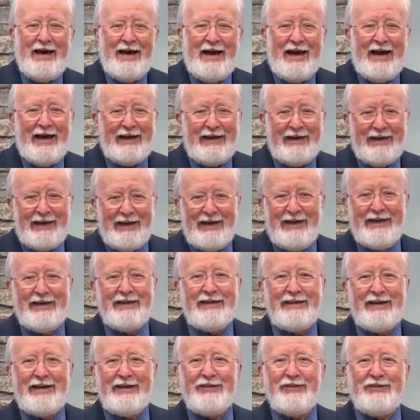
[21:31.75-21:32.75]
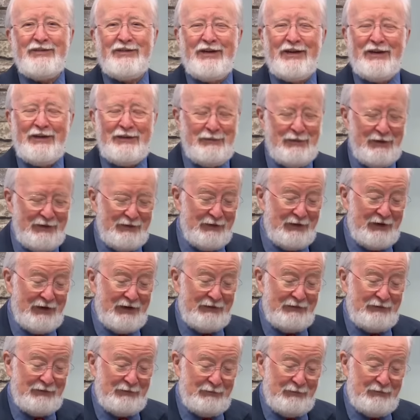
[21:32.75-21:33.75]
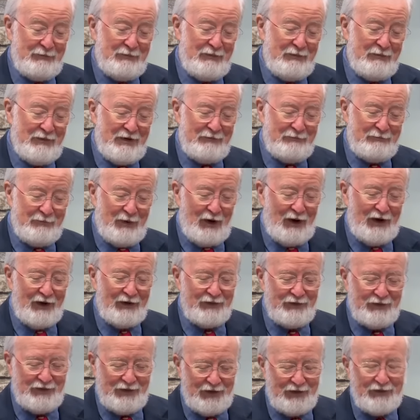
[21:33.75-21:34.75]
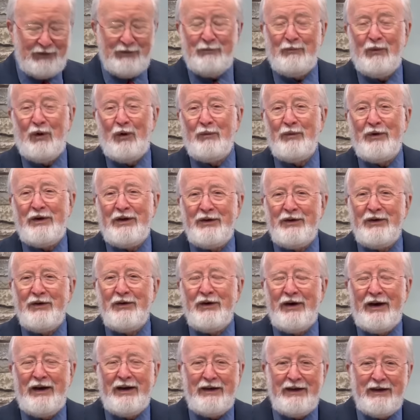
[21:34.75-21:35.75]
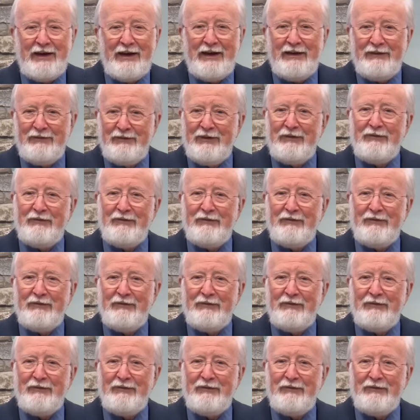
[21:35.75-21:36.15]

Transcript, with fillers: And uh, let's uh, uh, pause just a moment here and uh,